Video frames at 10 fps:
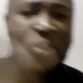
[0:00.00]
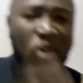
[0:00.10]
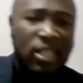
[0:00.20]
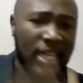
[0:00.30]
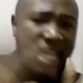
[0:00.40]

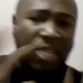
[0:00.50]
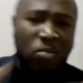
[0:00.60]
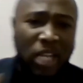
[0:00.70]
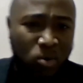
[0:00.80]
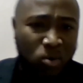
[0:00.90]
God said, here's,
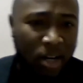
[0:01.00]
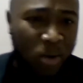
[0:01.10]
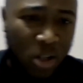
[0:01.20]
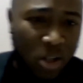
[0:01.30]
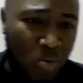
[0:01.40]
here's what I'm
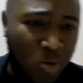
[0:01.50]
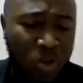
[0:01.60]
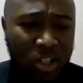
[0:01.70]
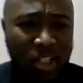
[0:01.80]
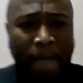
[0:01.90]
going to do,
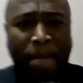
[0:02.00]
Moses.